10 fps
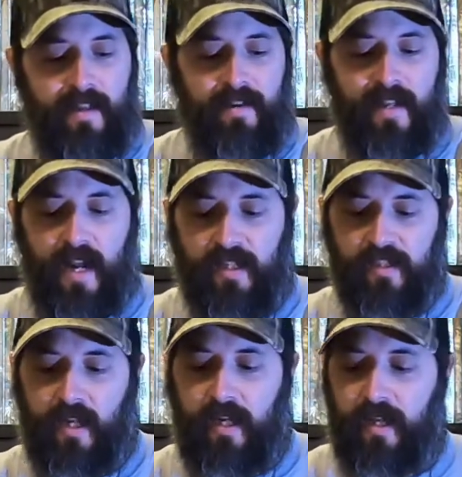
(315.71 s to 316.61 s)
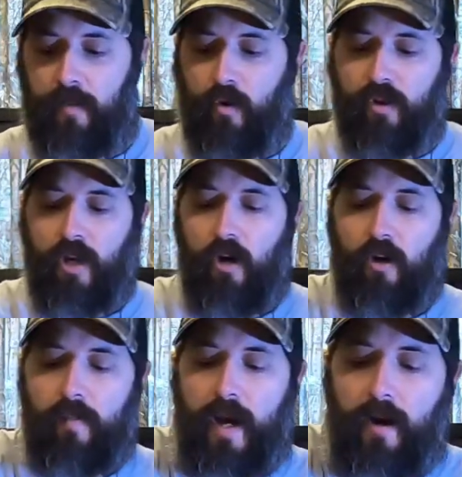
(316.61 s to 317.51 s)
Next thing that I'm going to talk
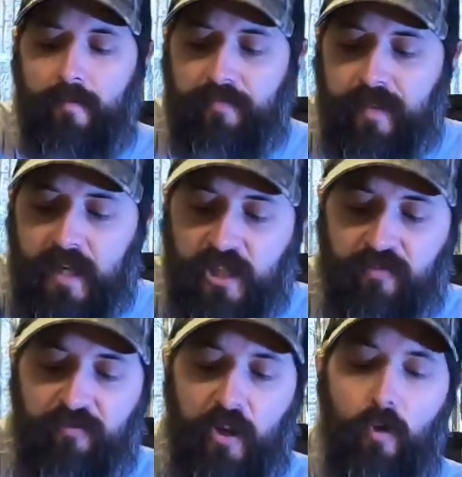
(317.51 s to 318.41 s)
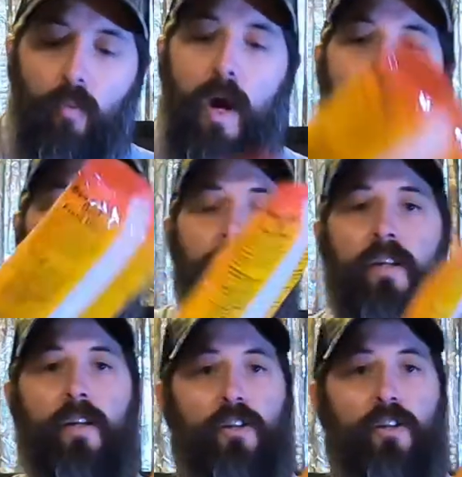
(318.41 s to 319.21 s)
about is field wipes.